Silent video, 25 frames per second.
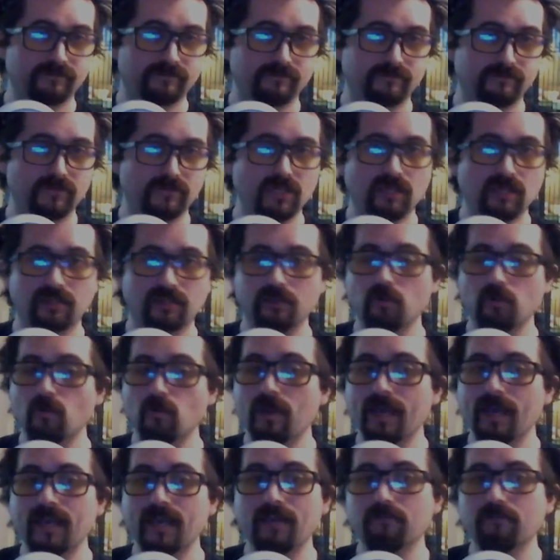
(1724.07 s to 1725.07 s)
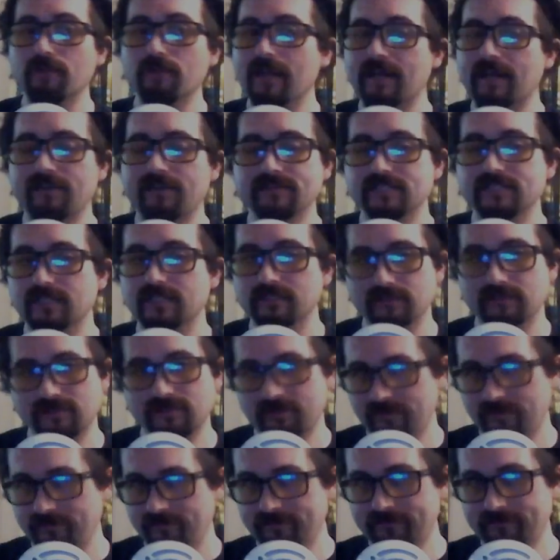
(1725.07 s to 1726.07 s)
The only way around it,
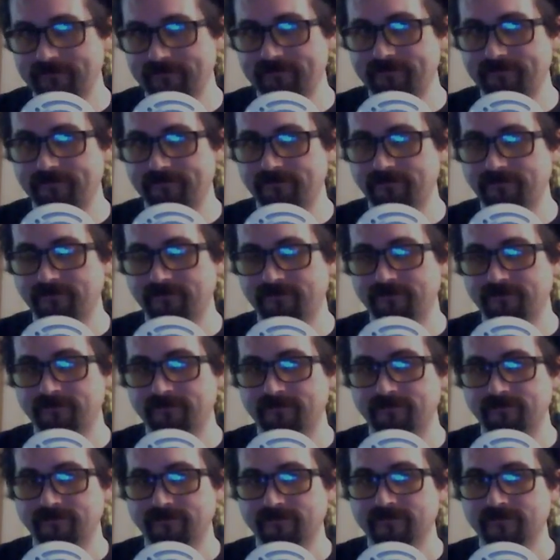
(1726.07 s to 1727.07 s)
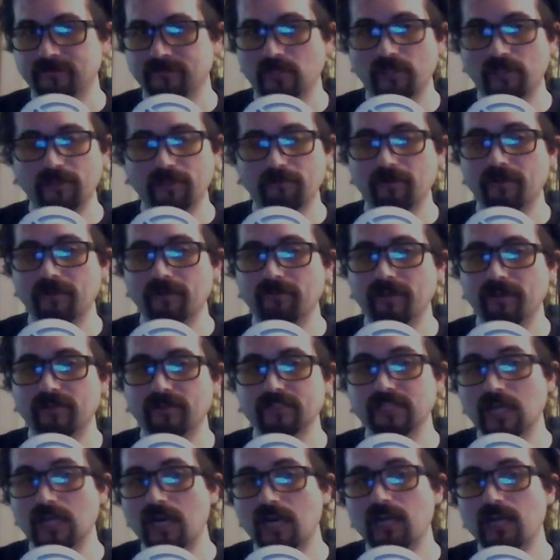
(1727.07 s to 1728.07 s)
only way around
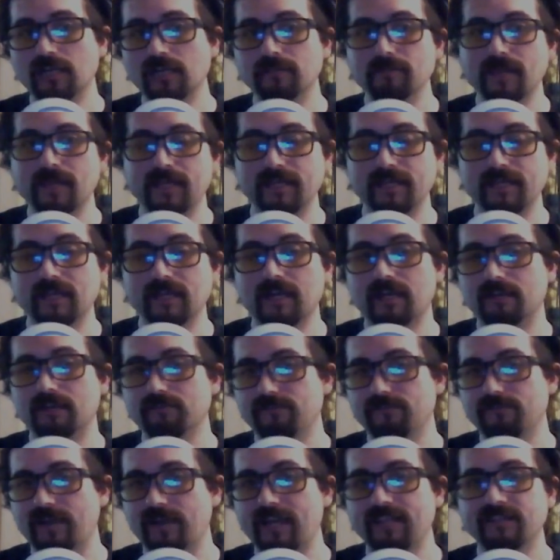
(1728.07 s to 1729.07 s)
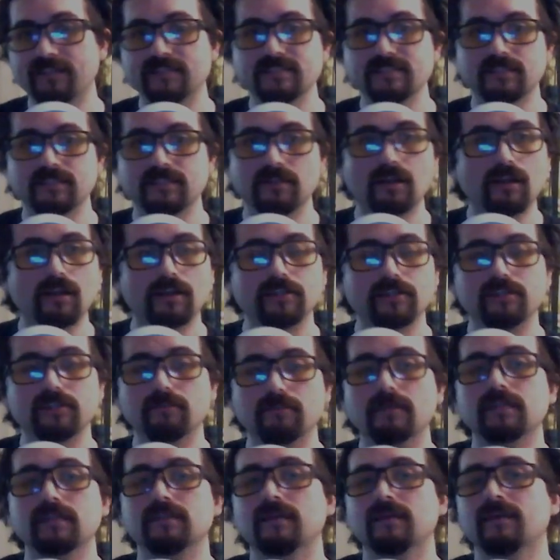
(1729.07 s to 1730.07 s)
Gog and Magog, violence and
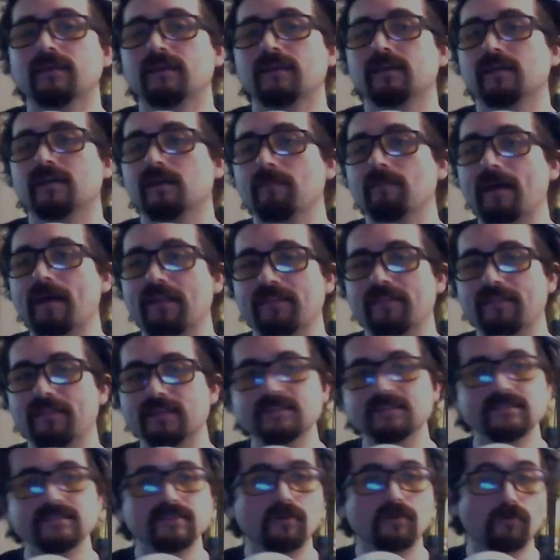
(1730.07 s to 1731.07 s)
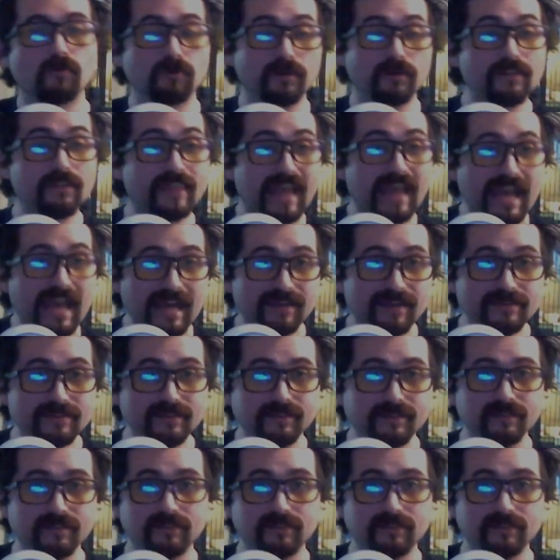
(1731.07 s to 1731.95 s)
argument about this or that,